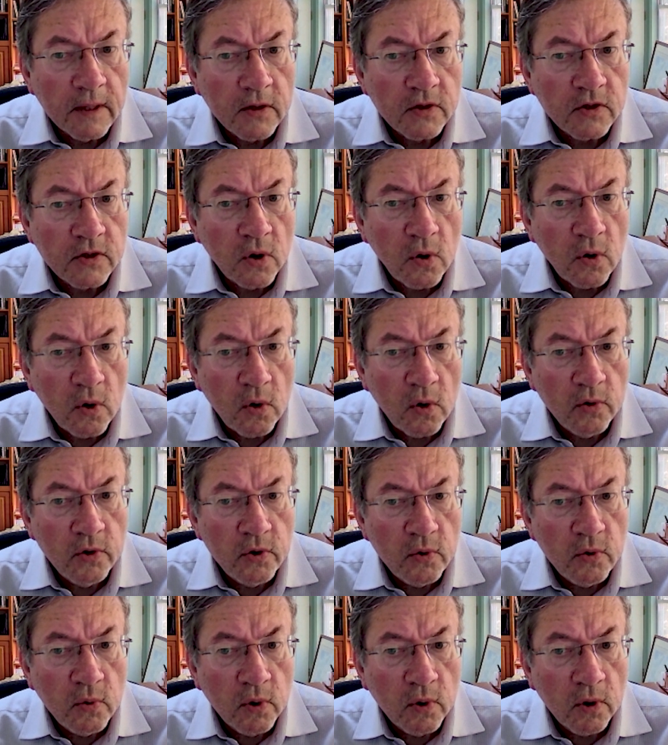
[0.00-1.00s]
There's a
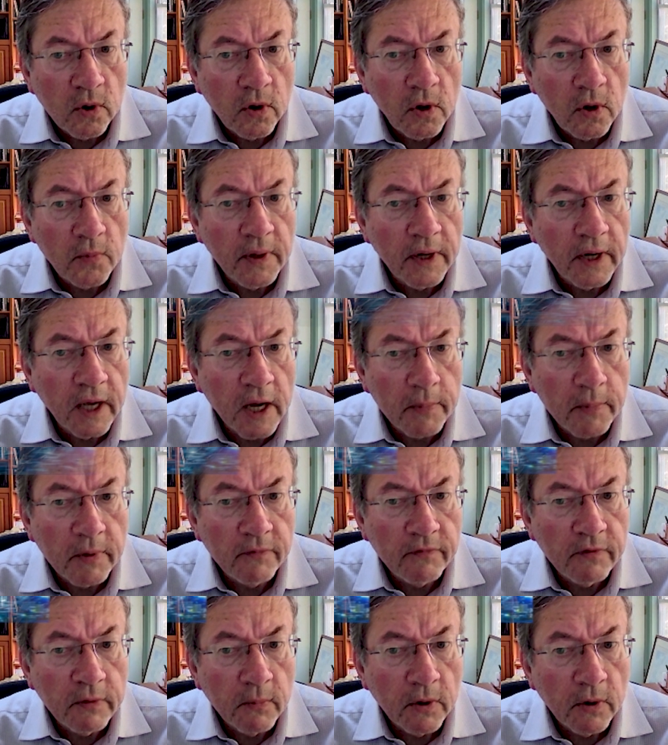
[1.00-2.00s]
whole new world opening
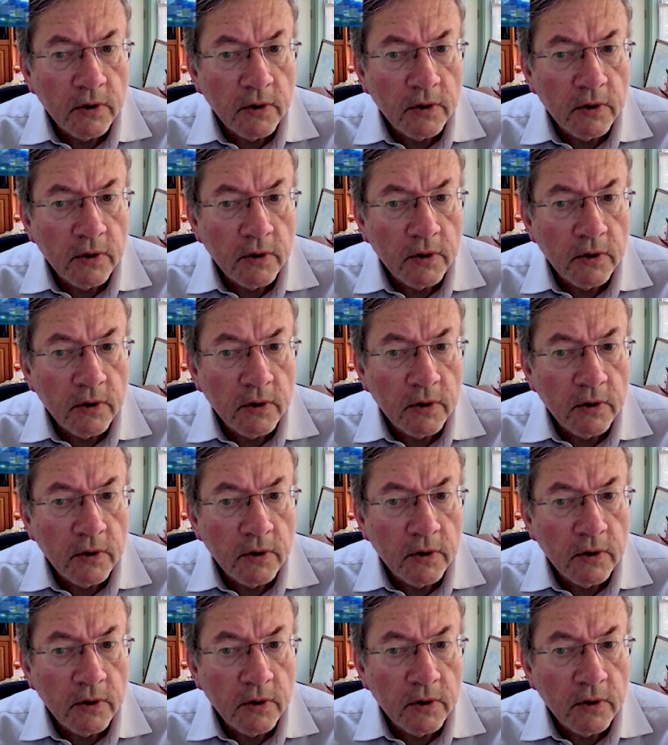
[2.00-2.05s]
up of